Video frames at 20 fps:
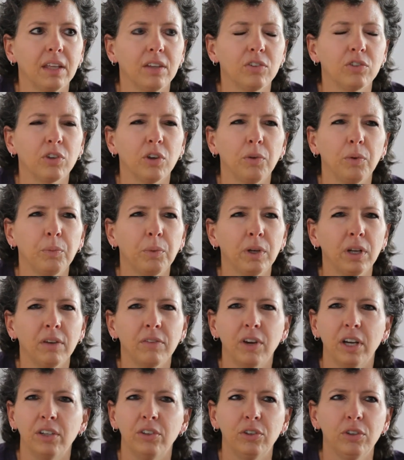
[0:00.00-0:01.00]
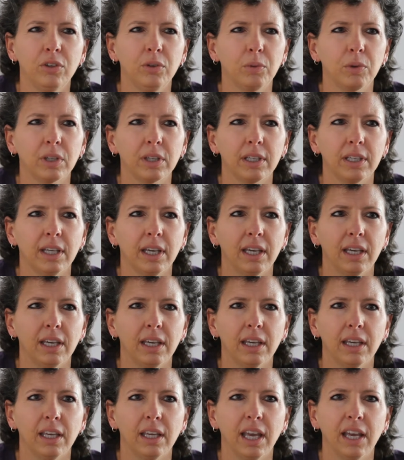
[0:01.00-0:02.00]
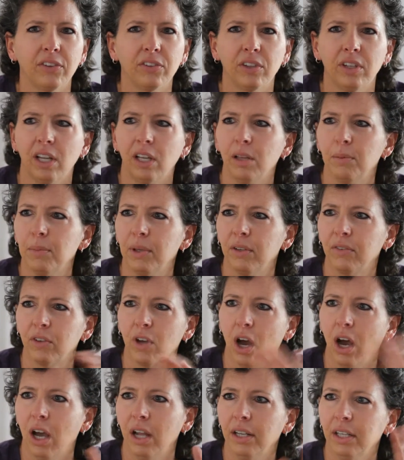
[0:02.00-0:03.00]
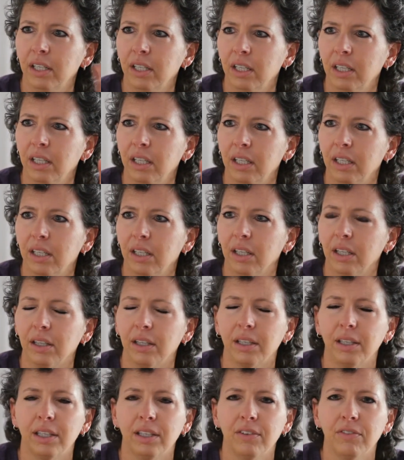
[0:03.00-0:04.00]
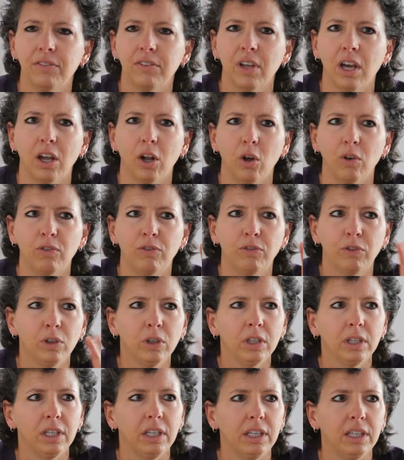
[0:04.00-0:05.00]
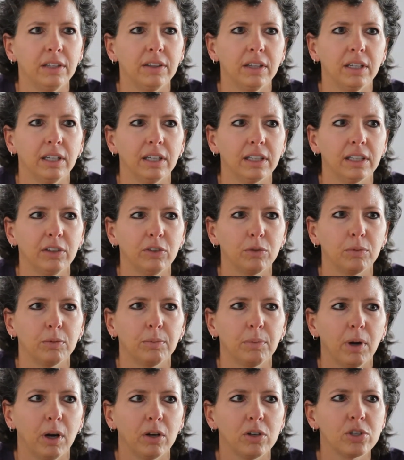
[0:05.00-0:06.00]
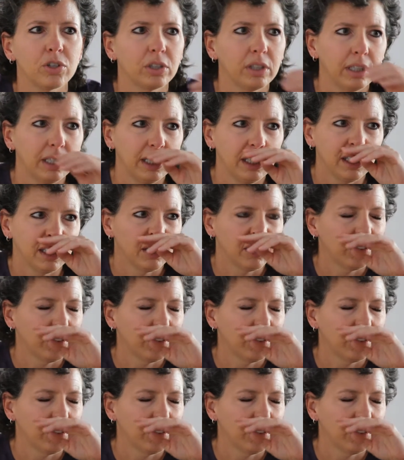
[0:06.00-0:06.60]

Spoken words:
So whatever I do really has an element of God in it. If not fully, then at least partially.